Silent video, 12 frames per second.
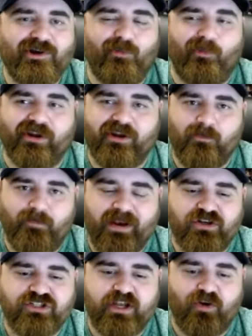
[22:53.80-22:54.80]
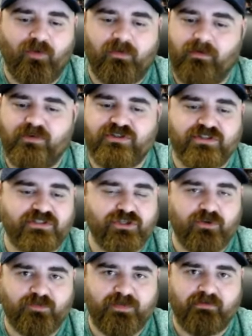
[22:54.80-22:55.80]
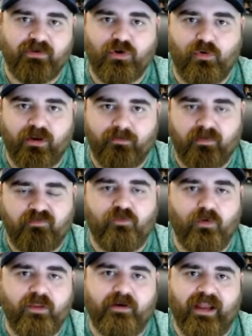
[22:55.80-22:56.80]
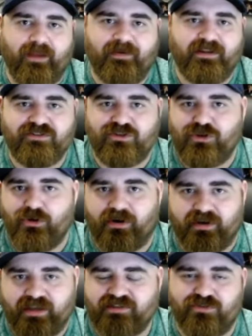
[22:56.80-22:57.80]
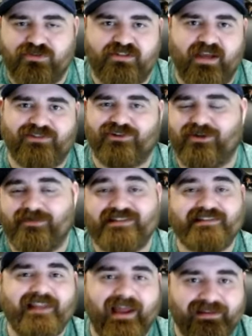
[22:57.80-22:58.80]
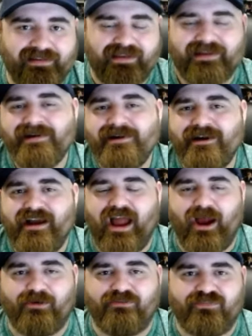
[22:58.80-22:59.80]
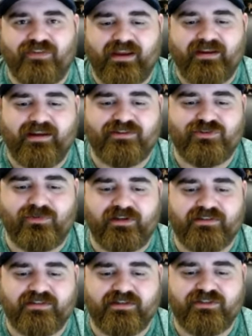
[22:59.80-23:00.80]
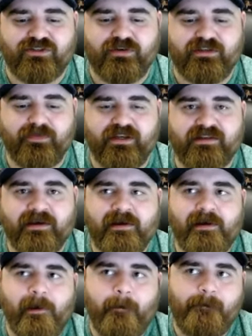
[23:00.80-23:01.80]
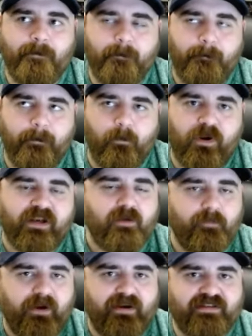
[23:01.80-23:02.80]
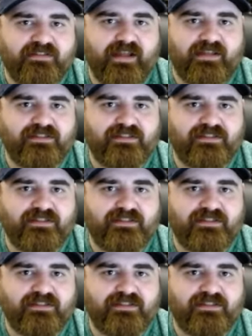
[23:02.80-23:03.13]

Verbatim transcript: we're going to compare Chet Holmgren, which this show is being recorded before their game against the New York Knicks. So the stats are going to be slightly out of date as you're listening to it. But we're going to compare his stats